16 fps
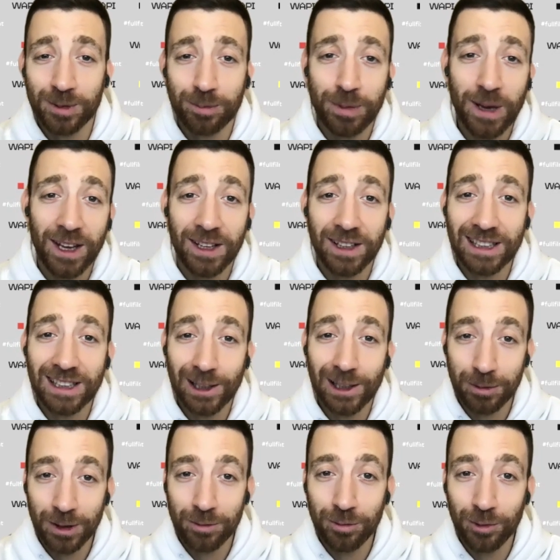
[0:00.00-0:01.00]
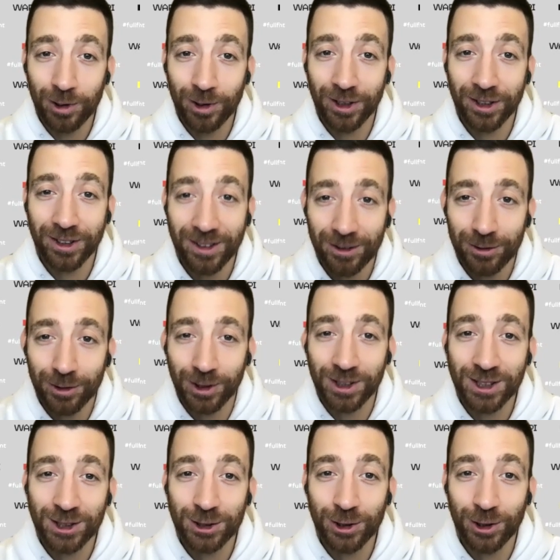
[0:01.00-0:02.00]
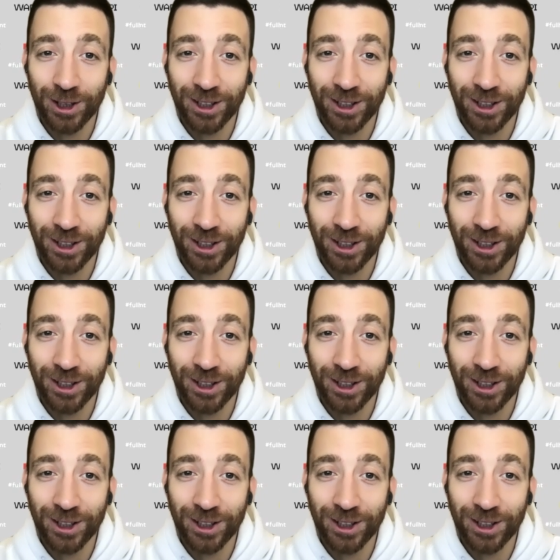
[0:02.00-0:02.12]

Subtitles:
pay a little bit more for the story.